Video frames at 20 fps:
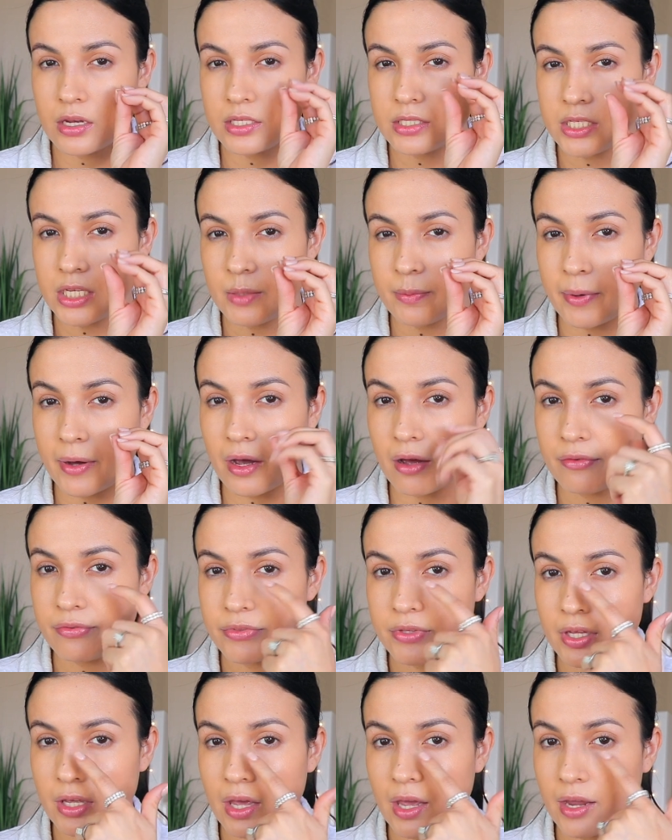depuff
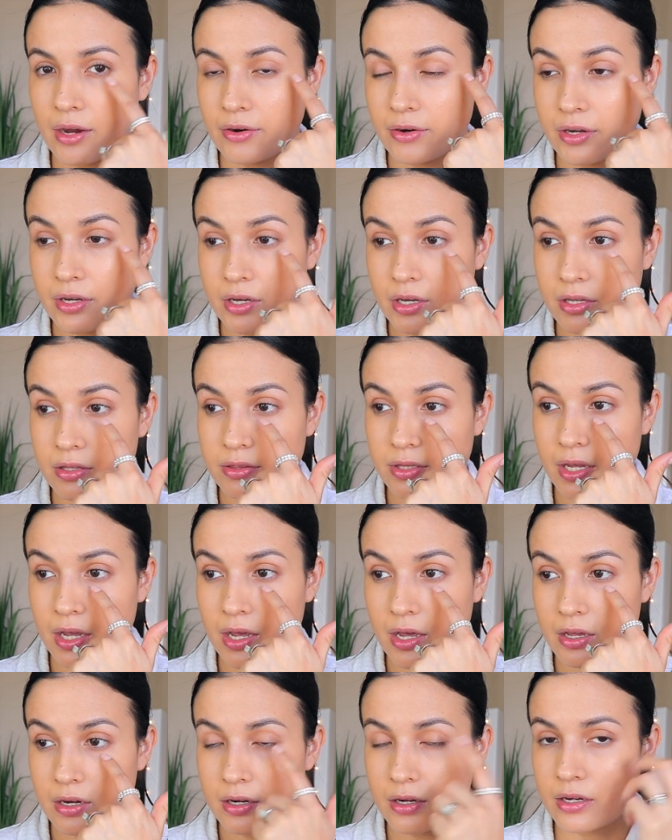the area
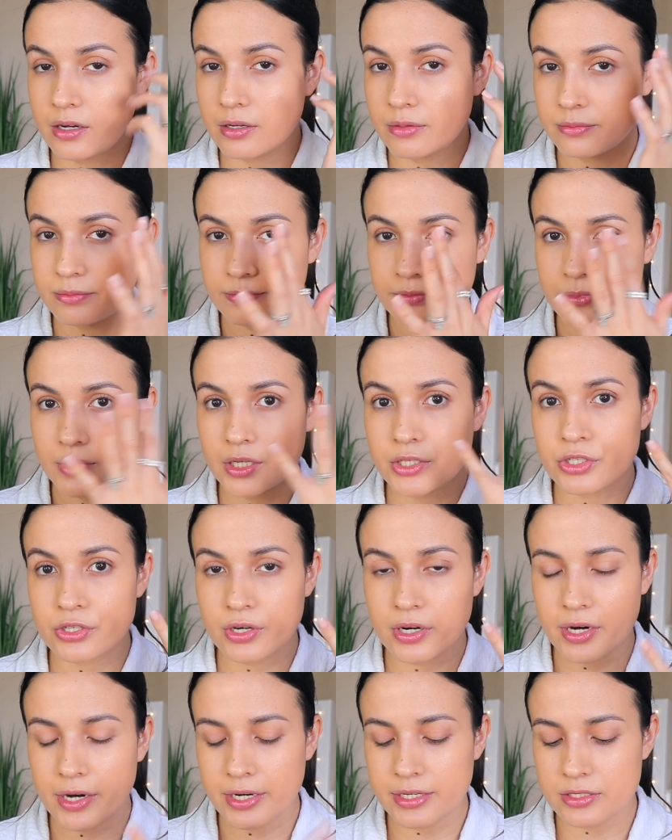that um, under
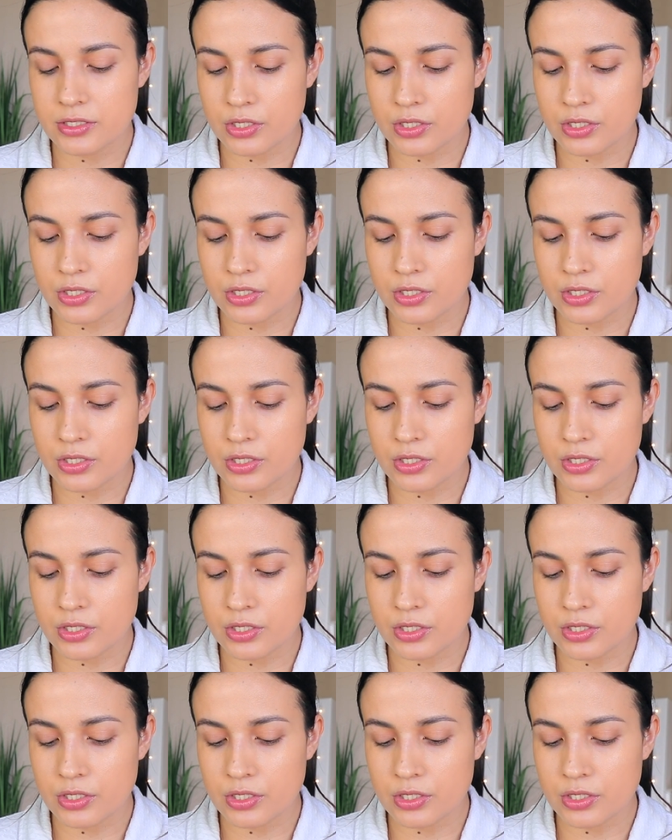our eyes.